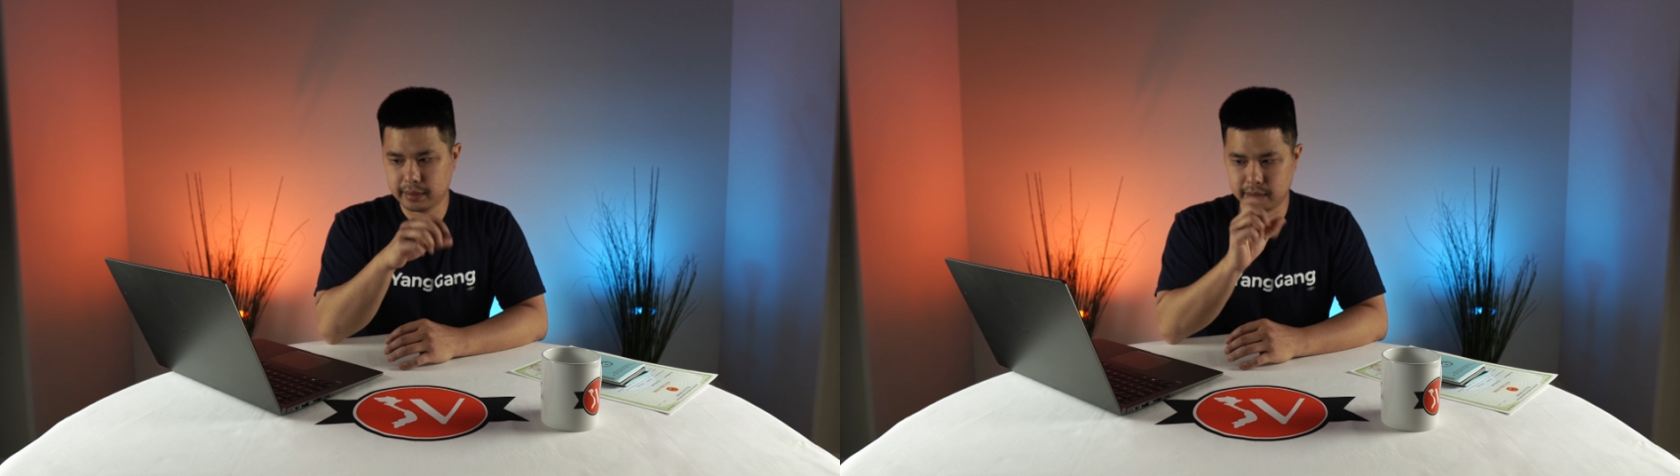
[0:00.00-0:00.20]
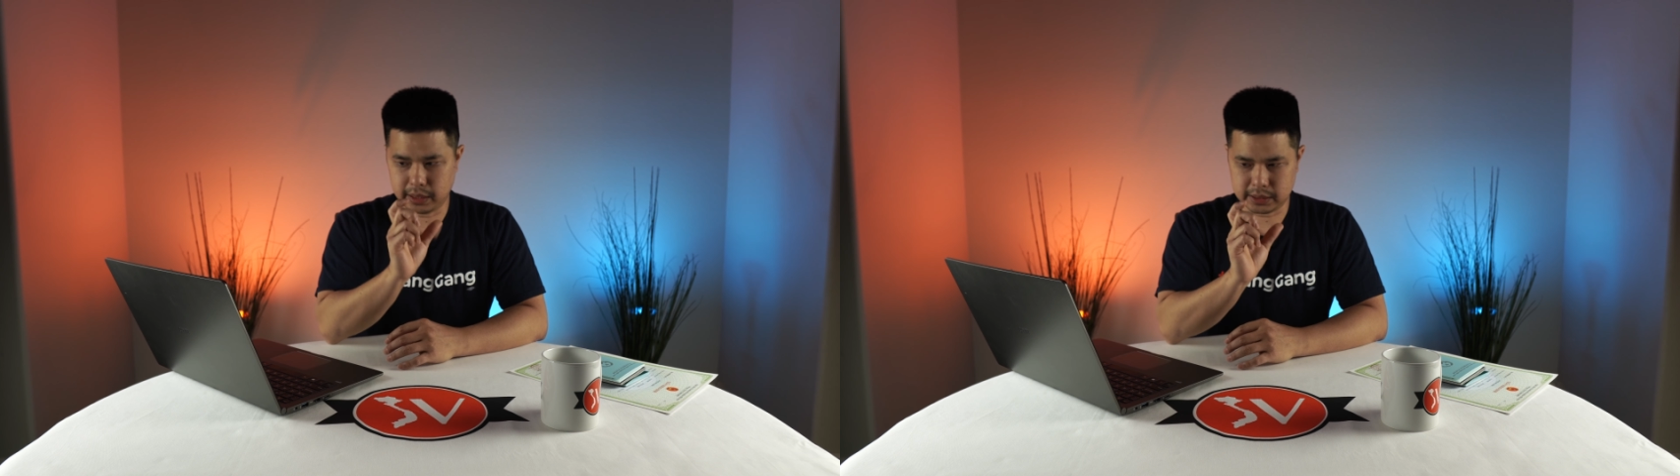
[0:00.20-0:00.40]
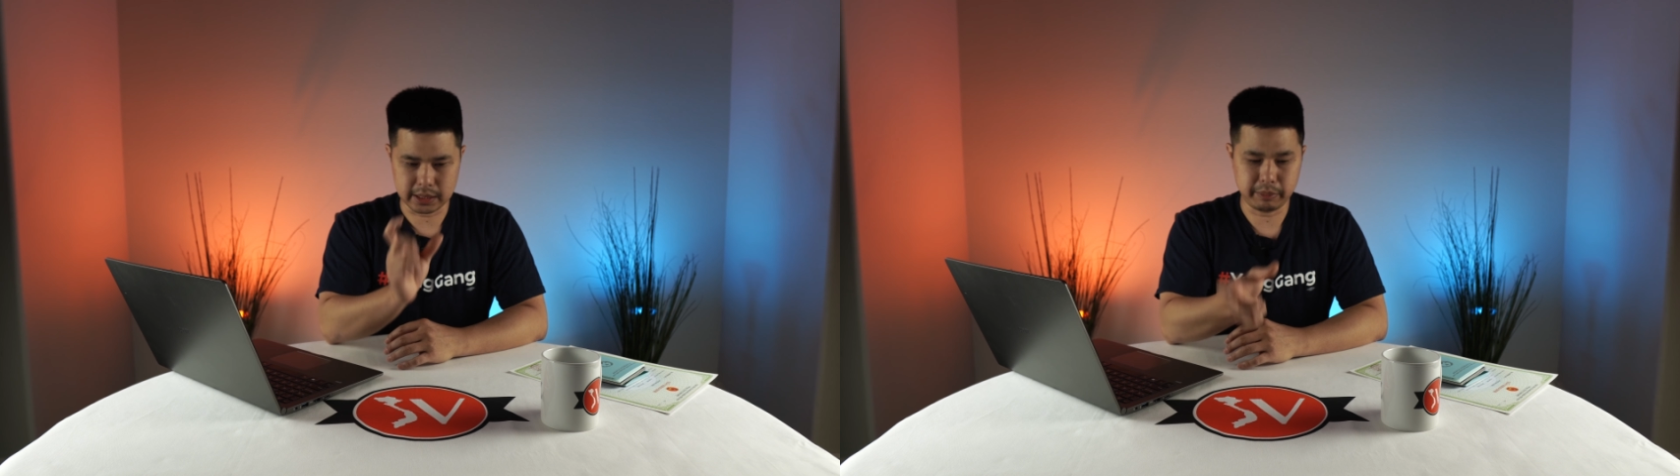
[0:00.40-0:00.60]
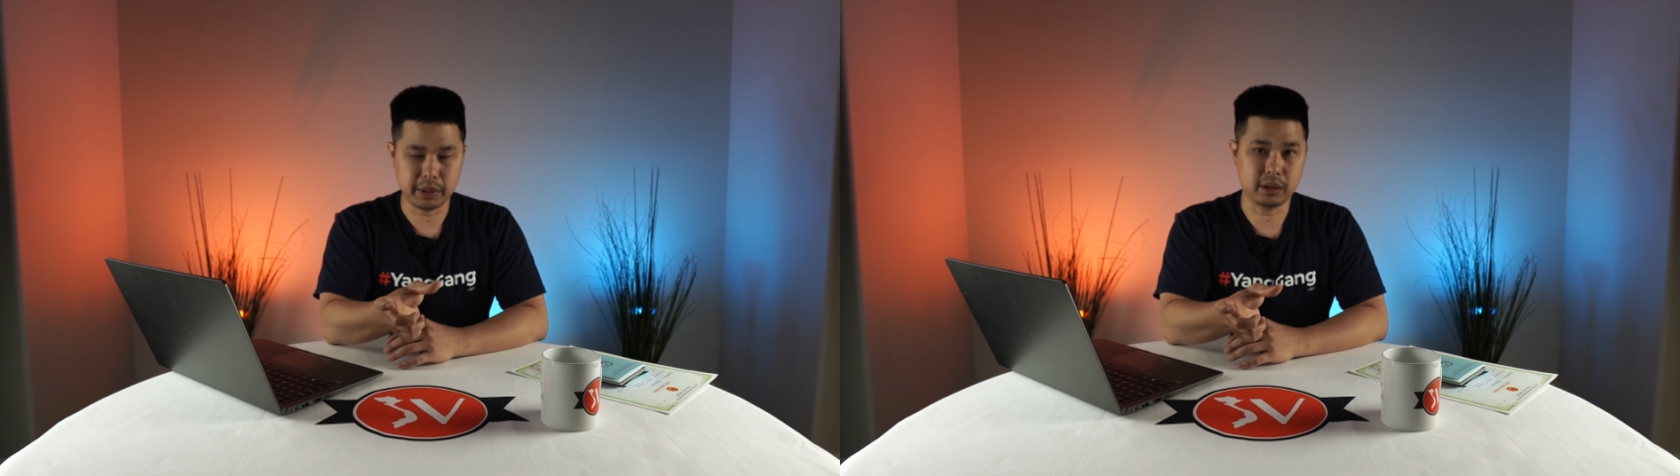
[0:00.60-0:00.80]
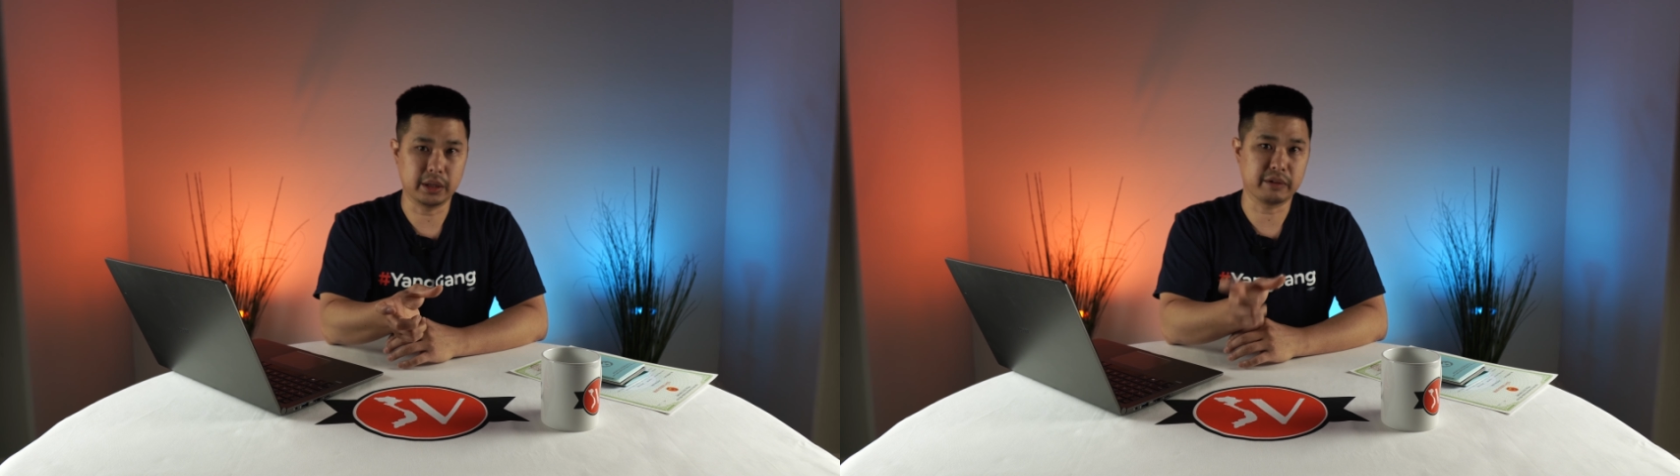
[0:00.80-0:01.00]
They sent me
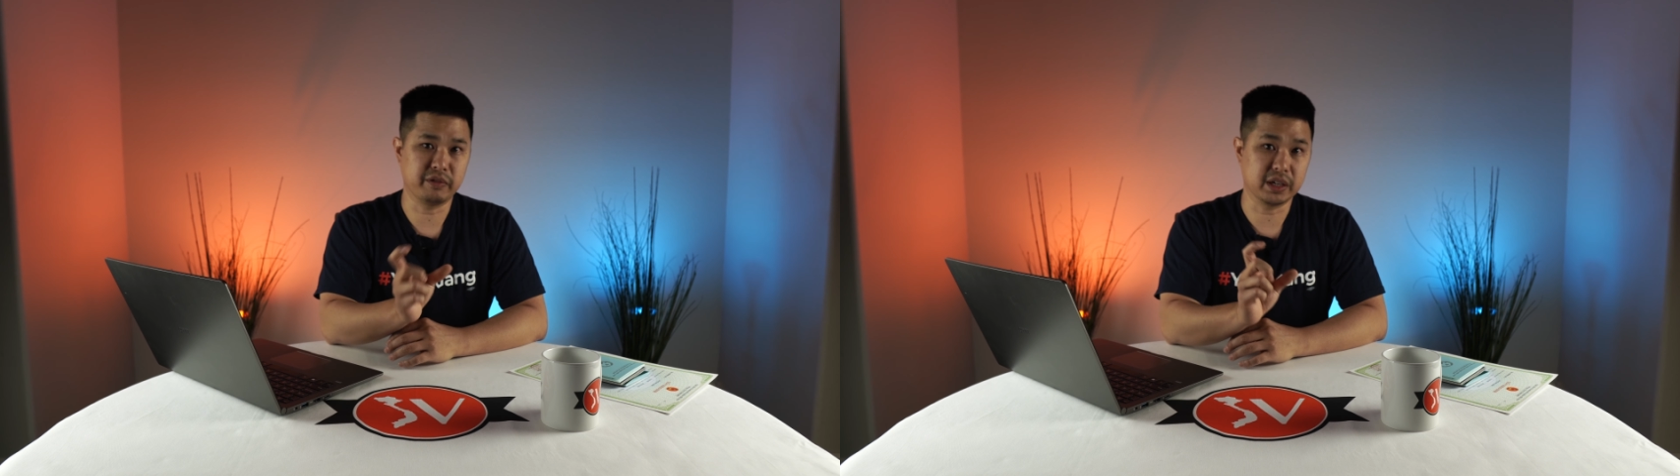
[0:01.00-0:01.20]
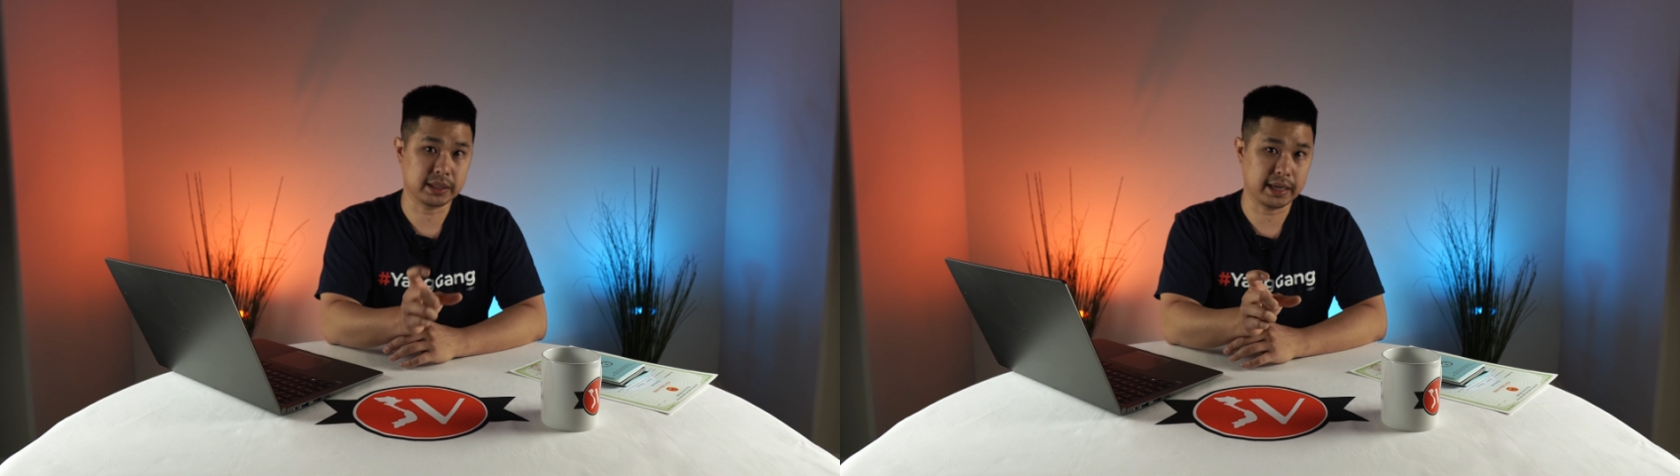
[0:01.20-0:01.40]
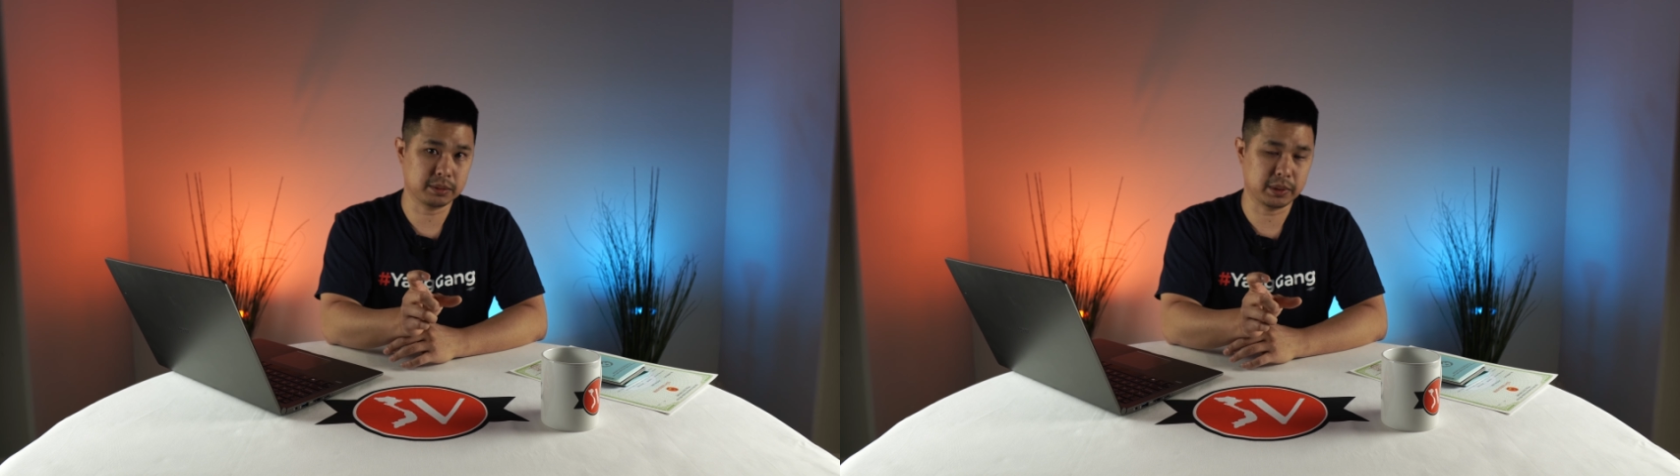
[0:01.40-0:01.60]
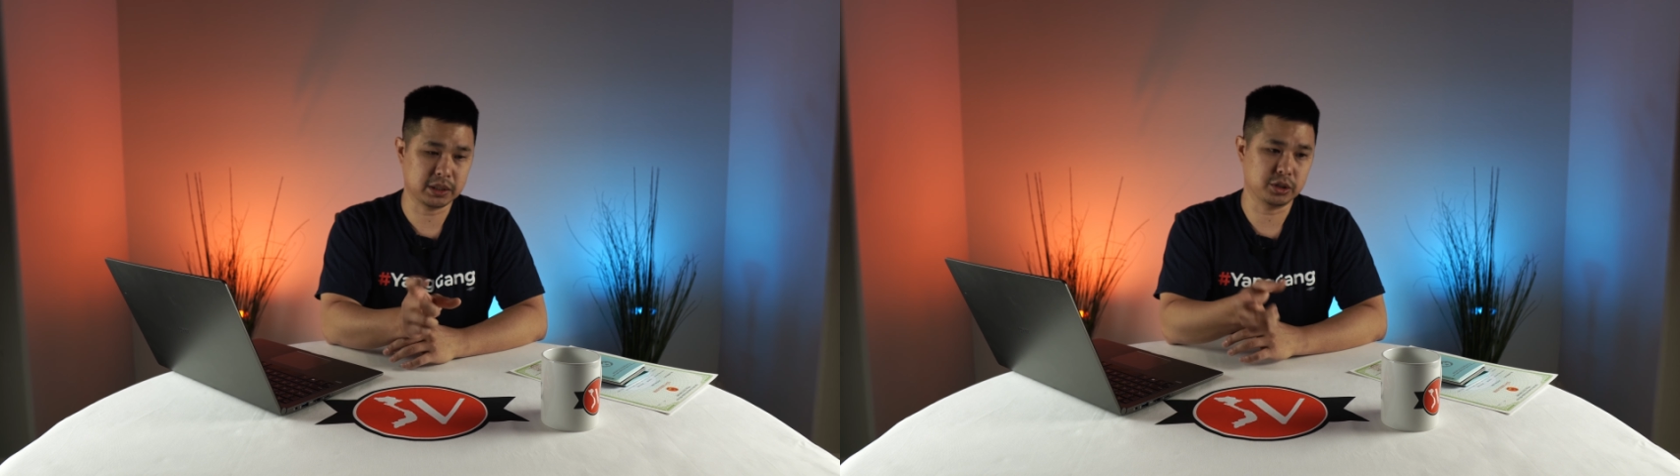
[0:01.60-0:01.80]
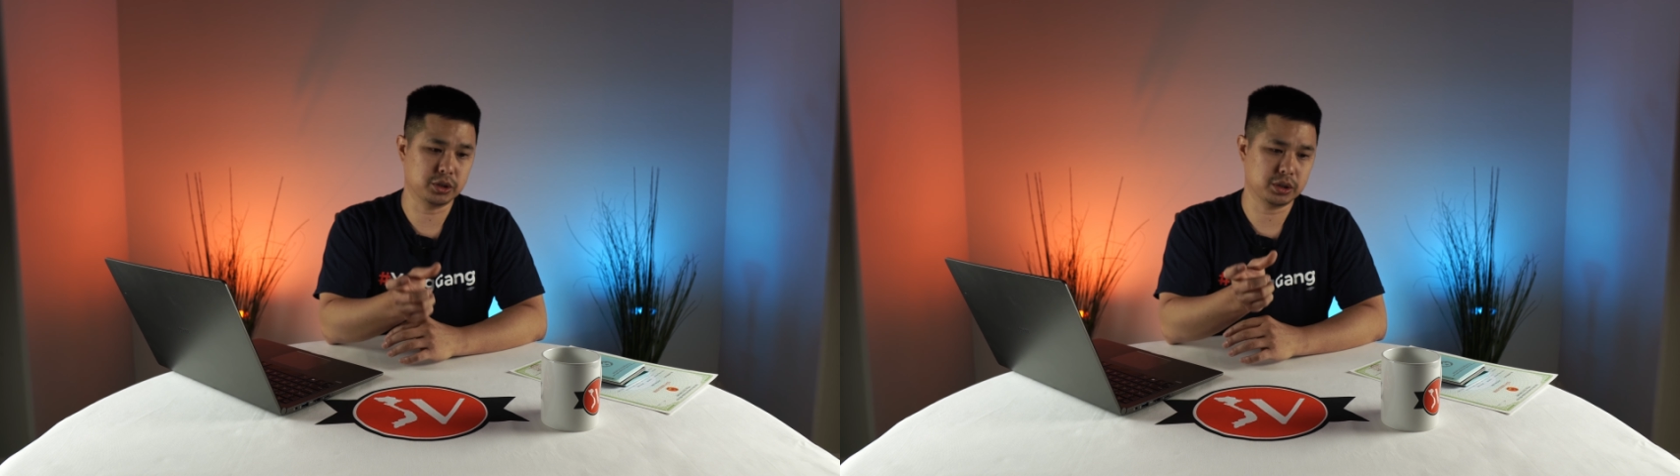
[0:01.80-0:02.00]
the link via text
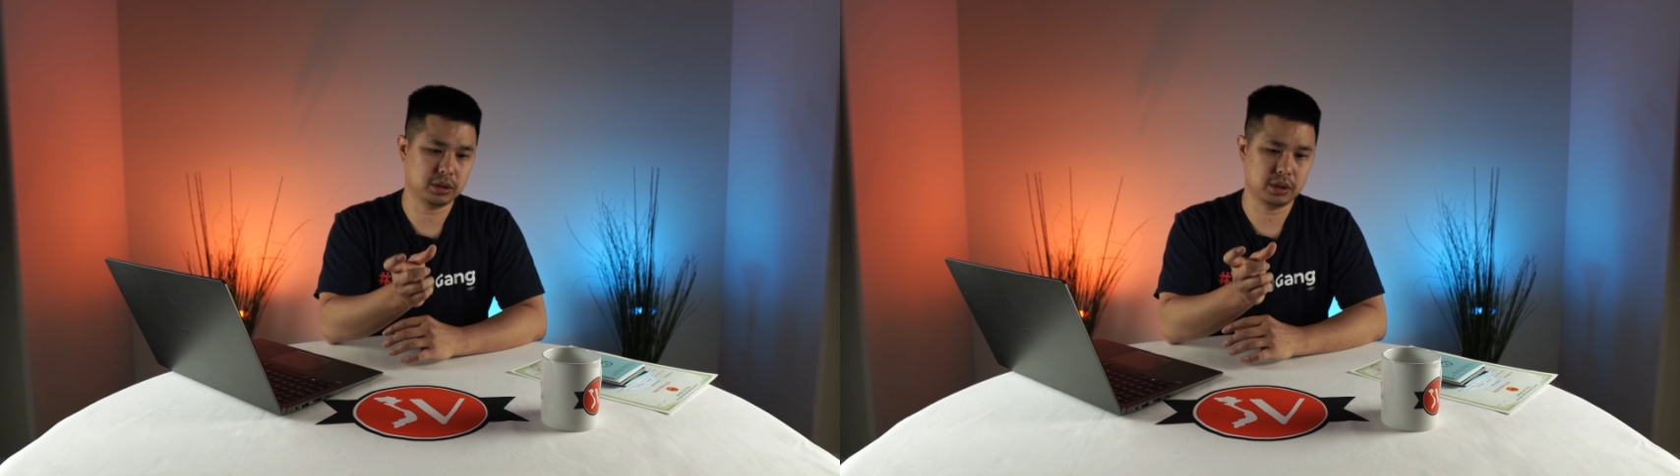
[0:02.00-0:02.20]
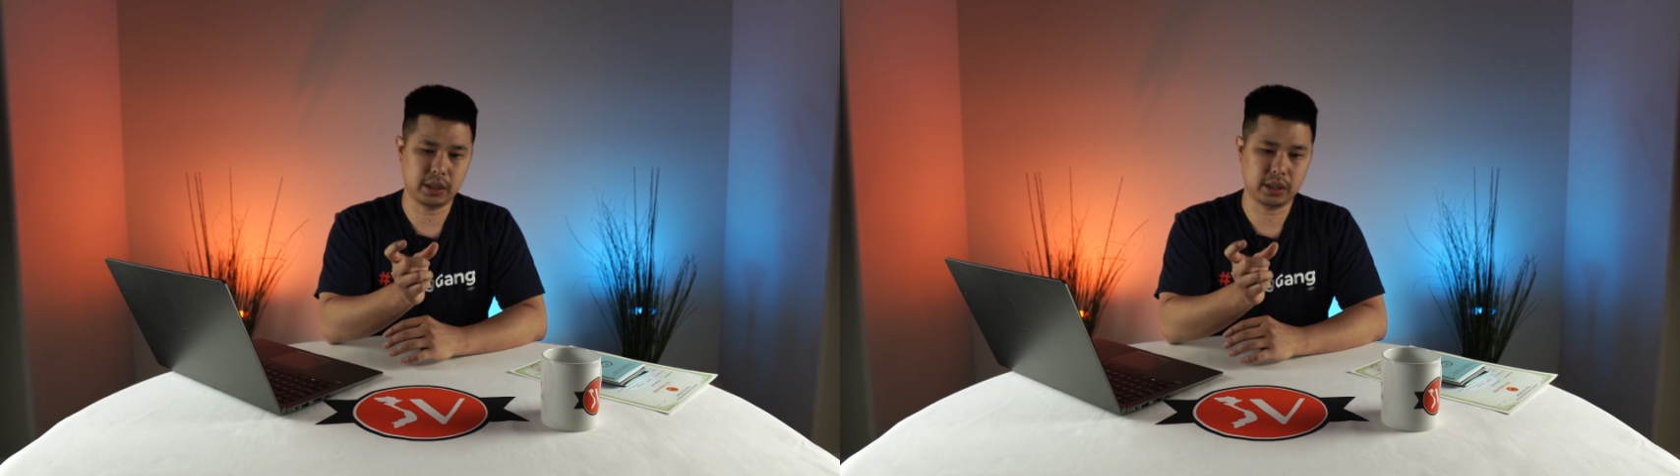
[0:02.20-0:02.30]
message